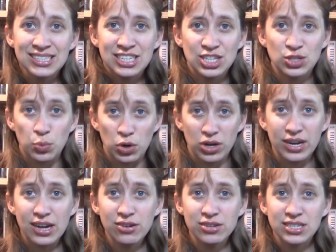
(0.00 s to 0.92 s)
his
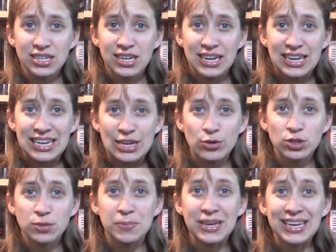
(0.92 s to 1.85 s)
workout, he
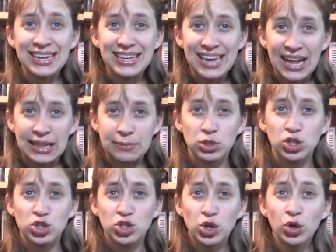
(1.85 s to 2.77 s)
was being galloped
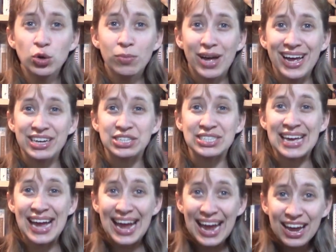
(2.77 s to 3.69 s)
2 miles
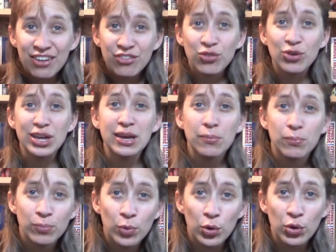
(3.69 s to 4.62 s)
every
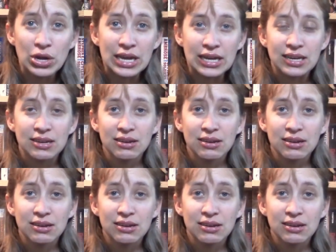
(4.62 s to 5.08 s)
morning.